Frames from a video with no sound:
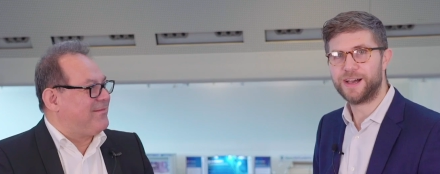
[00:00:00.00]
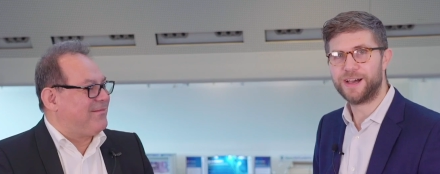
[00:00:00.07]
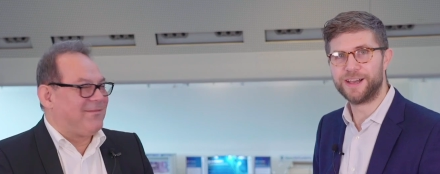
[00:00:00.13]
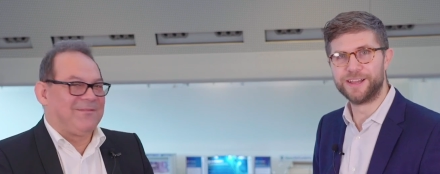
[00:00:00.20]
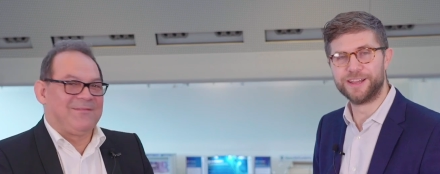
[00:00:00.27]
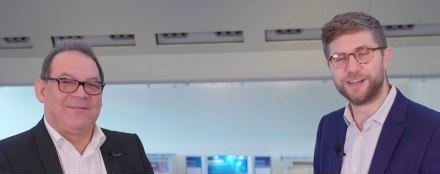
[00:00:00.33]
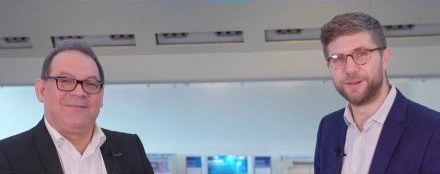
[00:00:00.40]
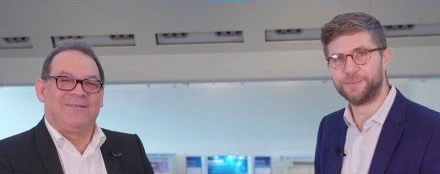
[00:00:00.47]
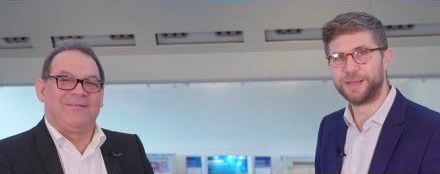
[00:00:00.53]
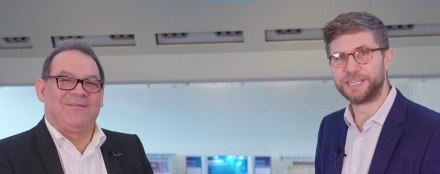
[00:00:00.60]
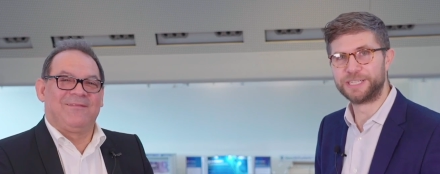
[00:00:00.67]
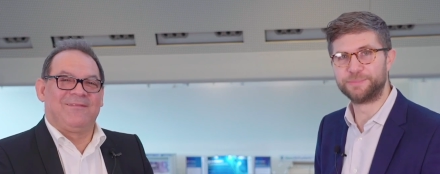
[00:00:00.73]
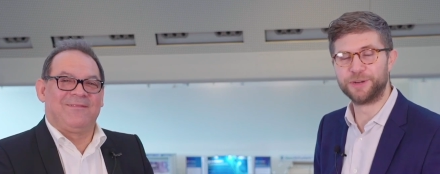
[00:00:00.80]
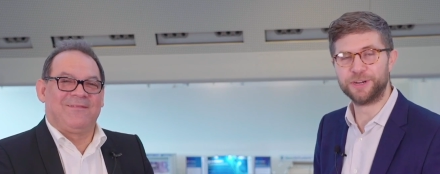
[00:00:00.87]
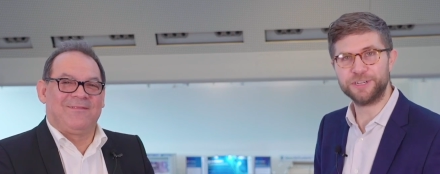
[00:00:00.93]
Speaker 1: Hi, I'm
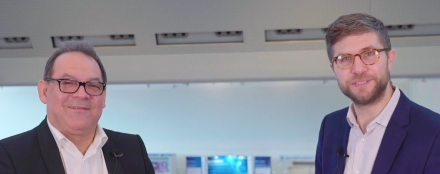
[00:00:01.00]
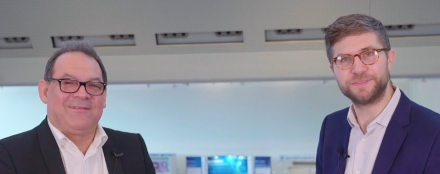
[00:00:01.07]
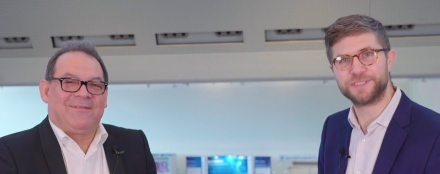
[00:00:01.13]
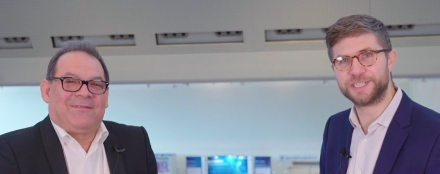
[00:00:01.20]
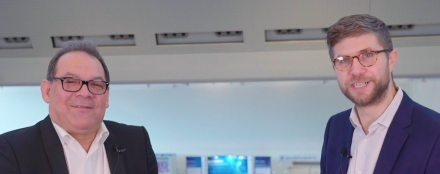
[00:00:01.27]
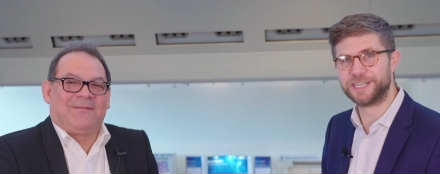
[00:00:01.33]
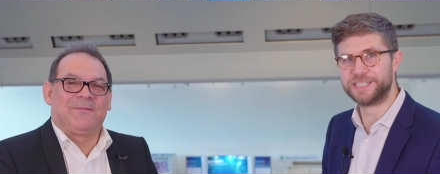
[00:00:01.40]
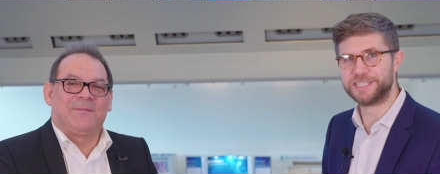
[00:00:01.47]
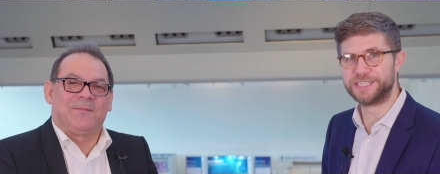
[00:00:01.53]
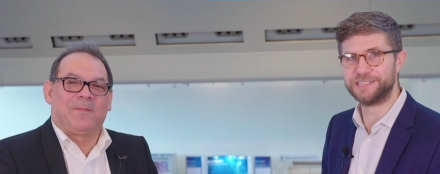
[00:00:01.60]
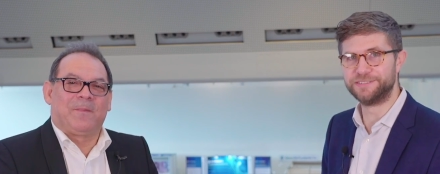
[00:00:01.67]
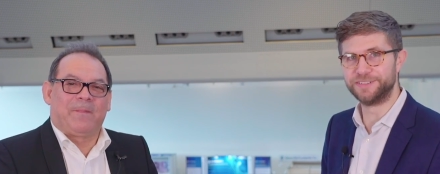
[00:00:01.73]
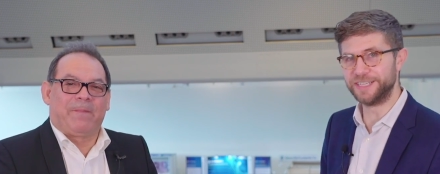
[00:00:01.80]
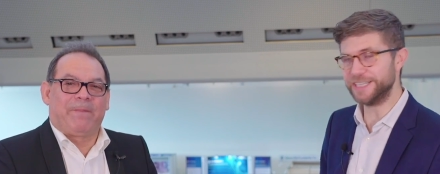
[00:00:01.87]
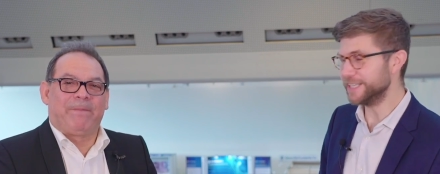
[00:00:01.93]
Andy Burrows for Tides
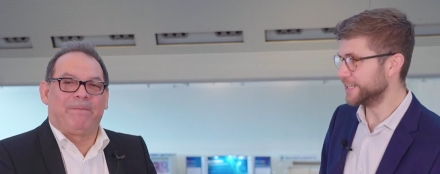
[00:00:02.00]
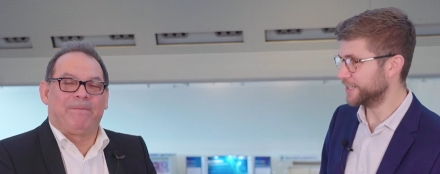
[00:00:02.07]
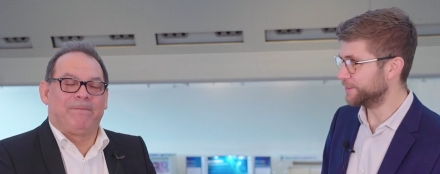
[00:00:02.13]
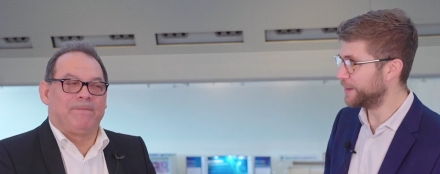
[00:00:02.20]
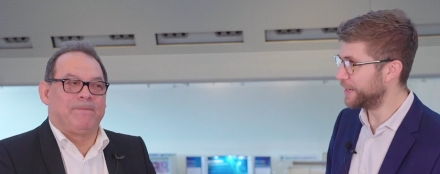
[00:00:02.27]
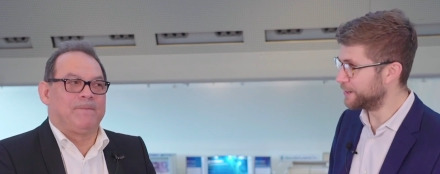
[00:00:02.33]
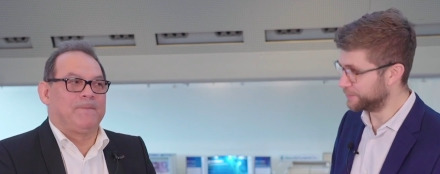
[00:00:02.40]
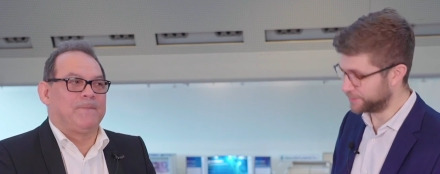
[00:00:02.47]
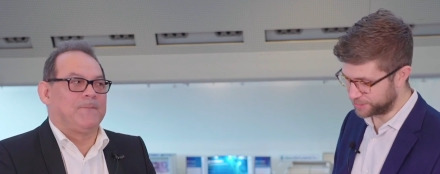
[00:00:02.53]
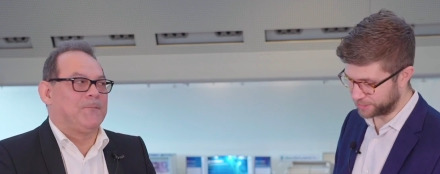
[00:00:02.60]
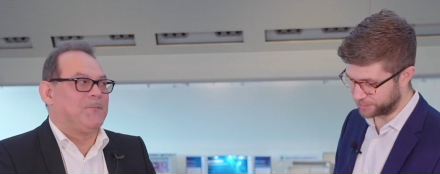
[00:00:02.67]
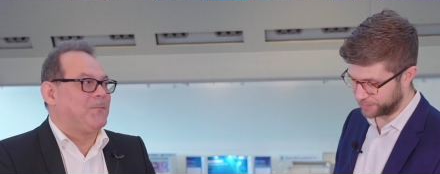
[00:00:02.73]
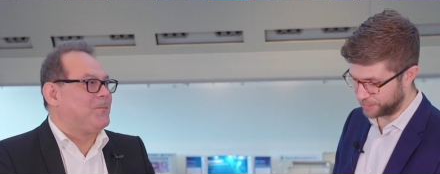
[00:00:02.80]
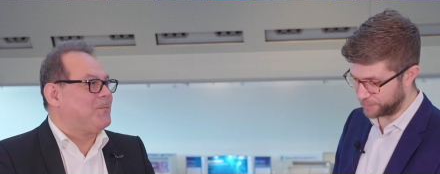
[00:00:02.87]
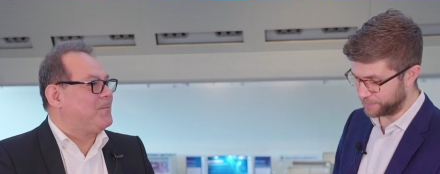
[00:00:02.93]
TV, and I'm here with
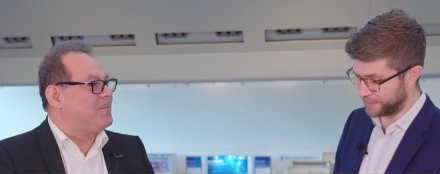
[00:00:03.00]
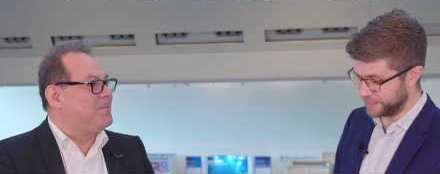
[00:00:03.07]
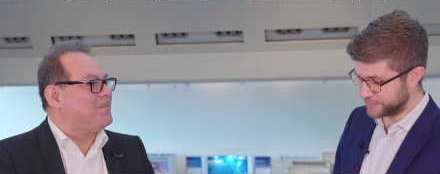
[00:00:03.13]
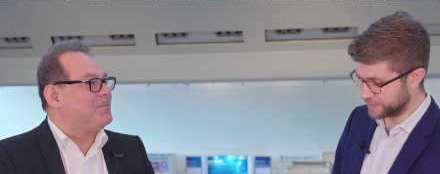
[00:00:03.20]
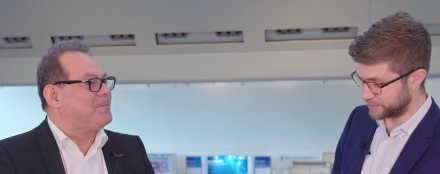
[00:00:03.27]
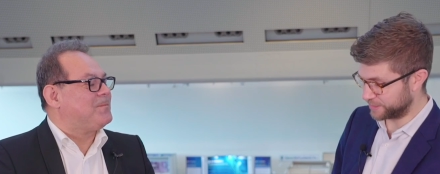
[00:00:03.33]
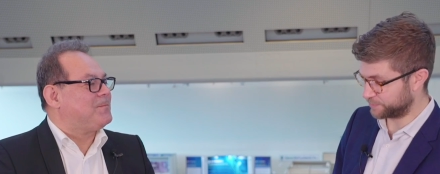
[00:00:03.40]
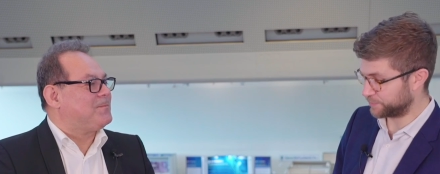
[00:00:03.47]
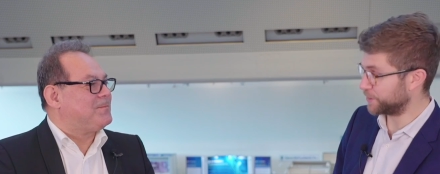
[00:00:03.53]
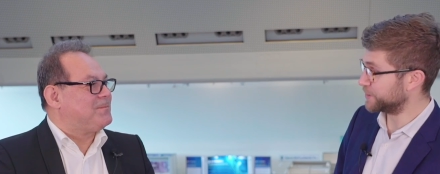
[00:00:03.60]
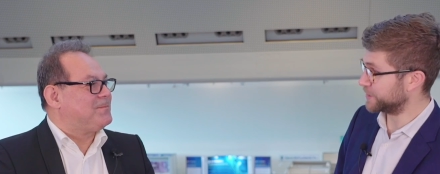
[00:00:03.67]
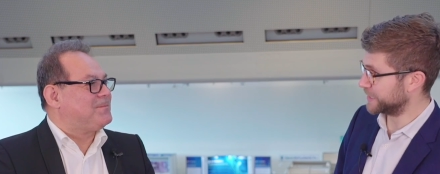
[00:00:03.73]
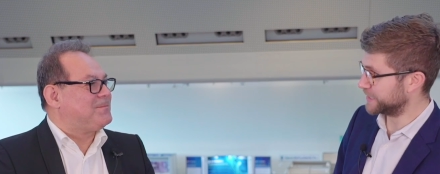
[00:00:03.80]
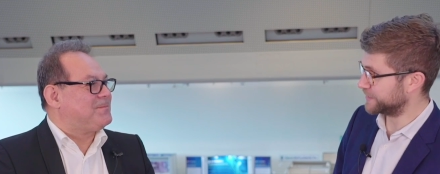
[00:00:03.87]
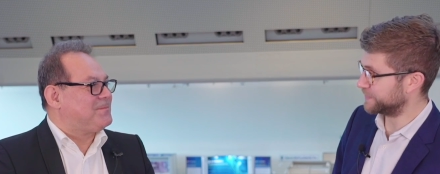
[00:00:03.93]
John Lopez, his
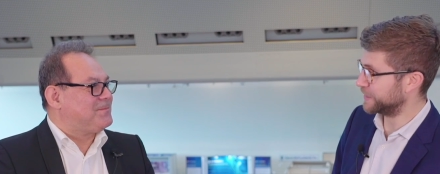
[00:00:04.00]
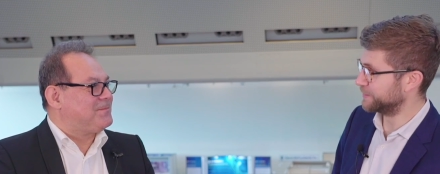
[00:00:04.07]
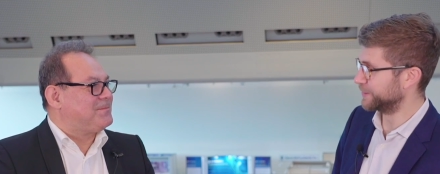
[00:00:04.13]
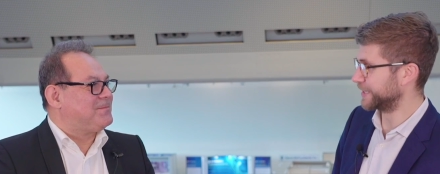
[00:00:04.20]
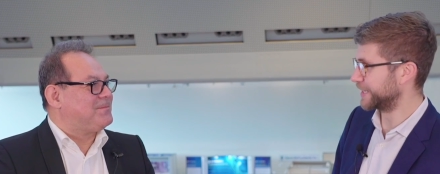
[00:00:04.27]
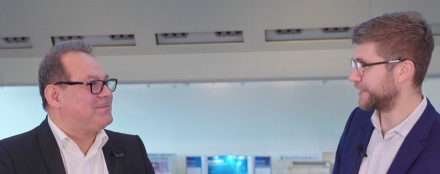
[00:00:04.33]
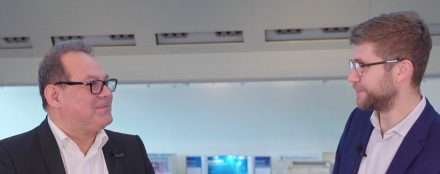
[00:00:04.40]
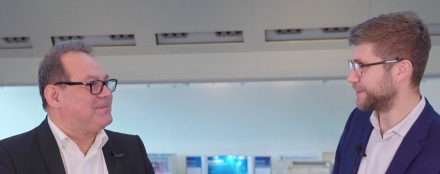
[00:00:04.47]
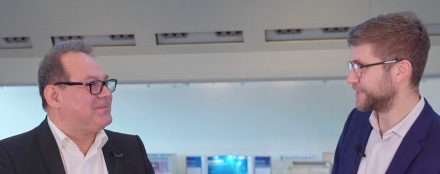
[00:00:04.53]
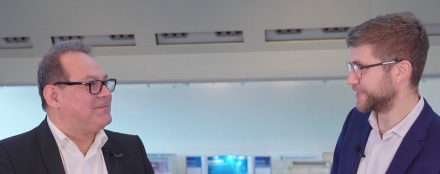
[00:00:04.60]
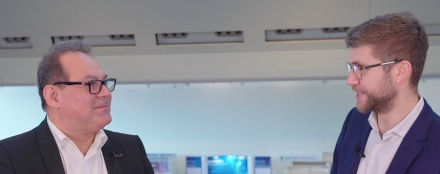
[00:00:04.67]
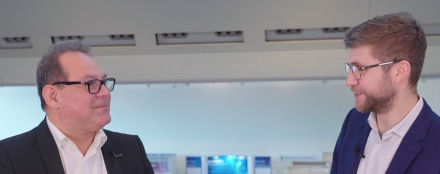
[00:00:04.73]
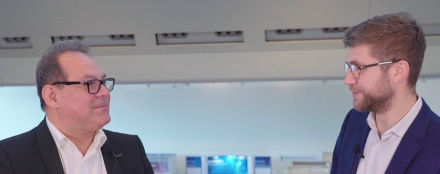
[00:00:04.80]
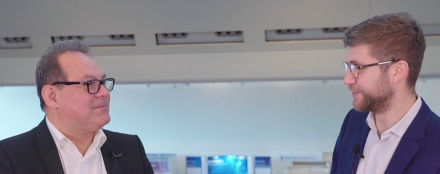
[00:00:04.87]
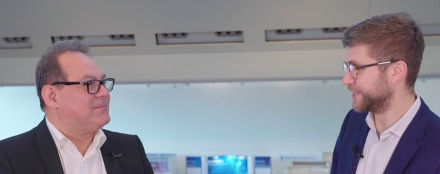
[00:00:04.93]
Process Development
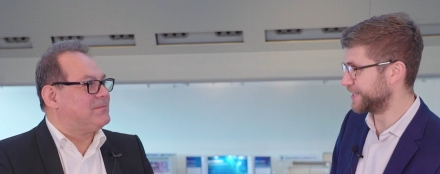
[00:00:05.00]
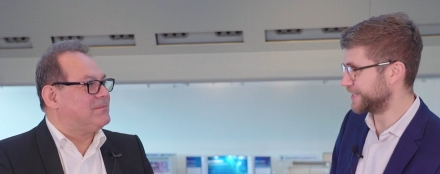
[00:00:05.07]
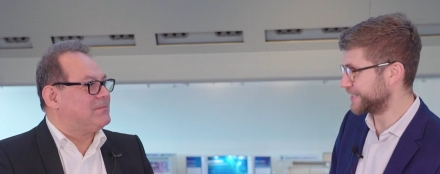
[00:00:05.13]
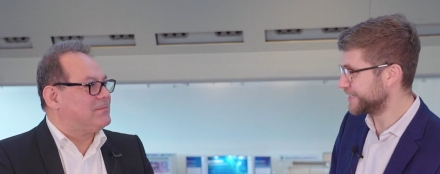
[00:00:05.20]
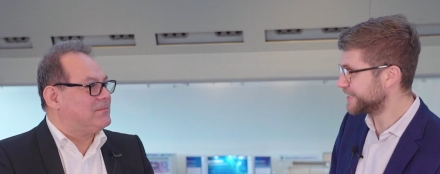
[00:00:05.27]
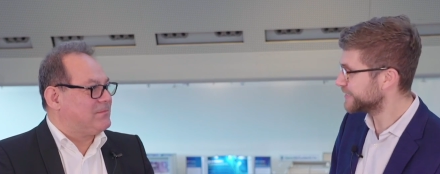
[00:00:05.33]
Chemist at Novartis.